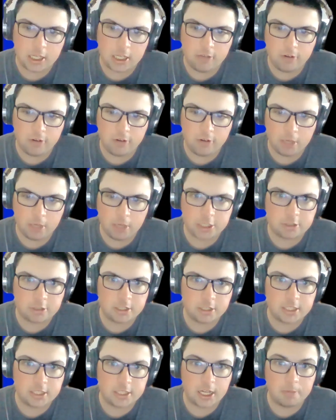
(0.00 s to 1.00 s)
you very much,
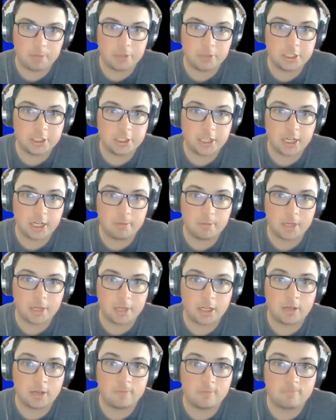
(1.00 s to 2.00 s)
Chris. I appreciate it,
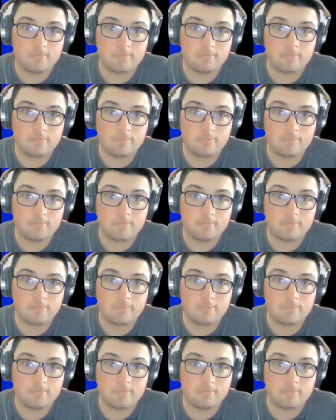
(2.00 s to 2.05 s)
man.